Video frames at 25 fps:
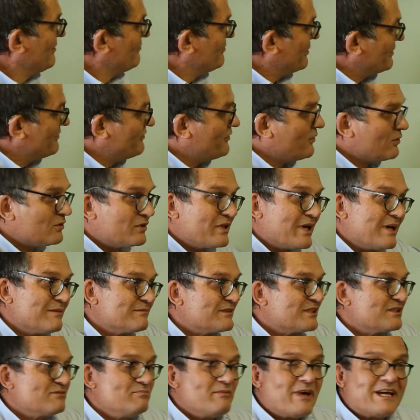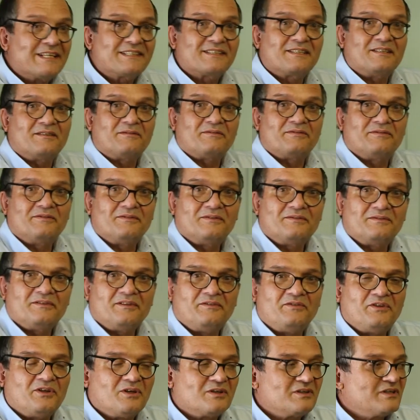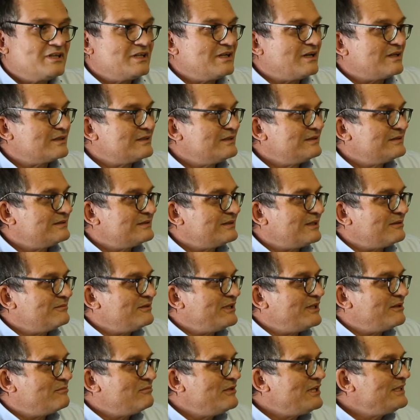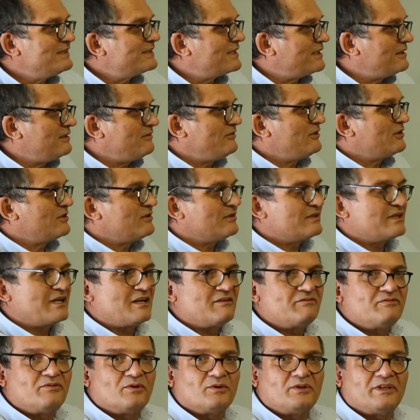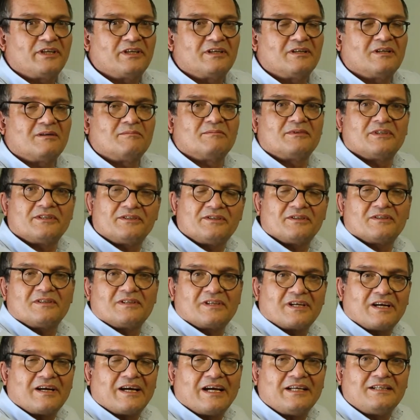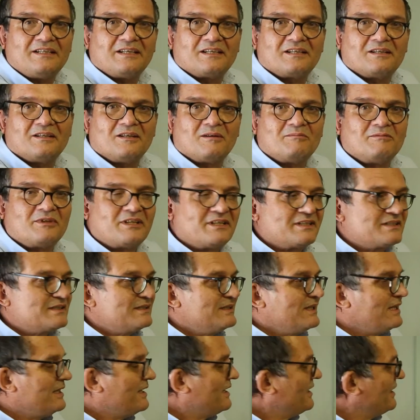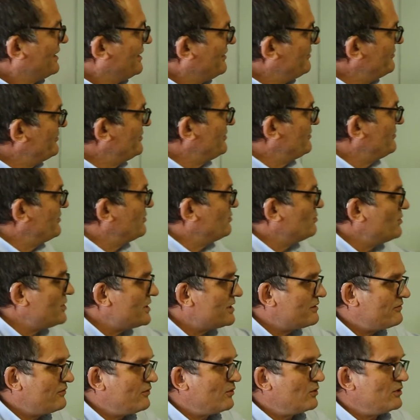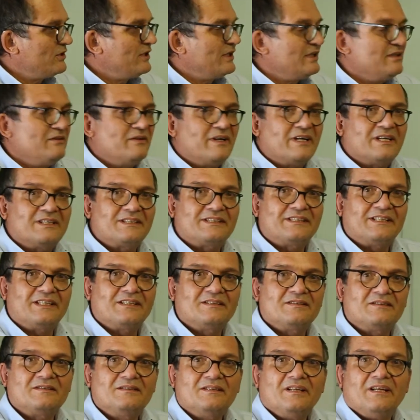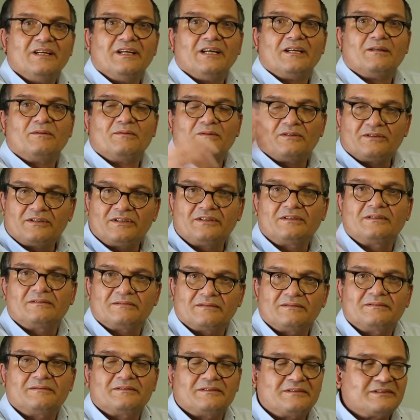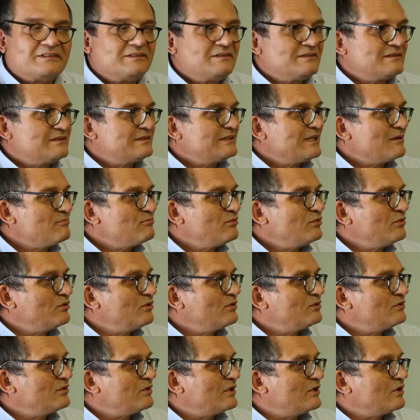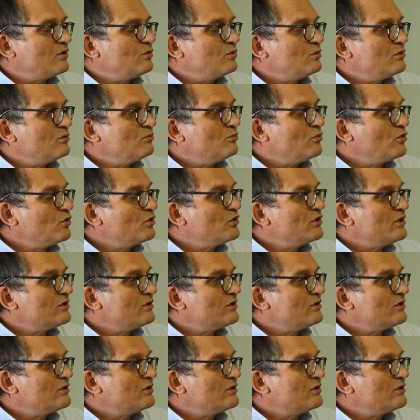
But 4 times is massive if you're on a yacht. I mean, it means that if you could go 40 kilometers, you can go 80 kilometers. Even if you were at 40 and you had signal, it will triple or more